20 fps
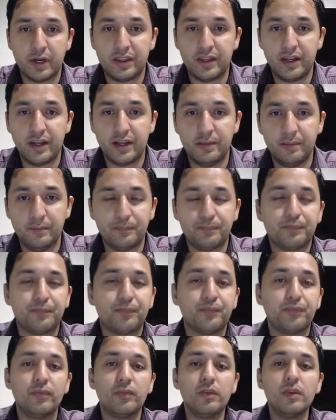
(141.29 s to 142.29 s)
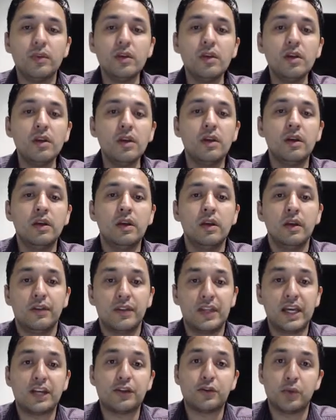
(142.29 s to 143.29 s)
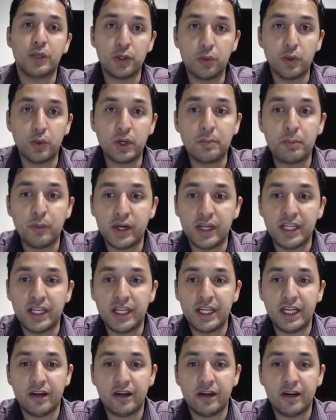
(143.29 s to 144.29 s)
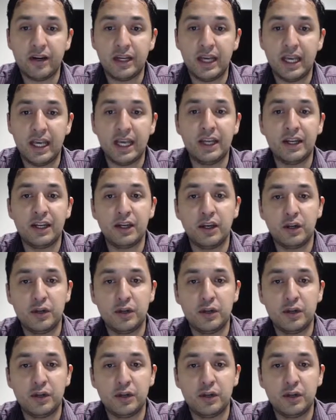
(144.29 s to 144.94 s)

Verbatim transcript: there. That's what you want to put in here and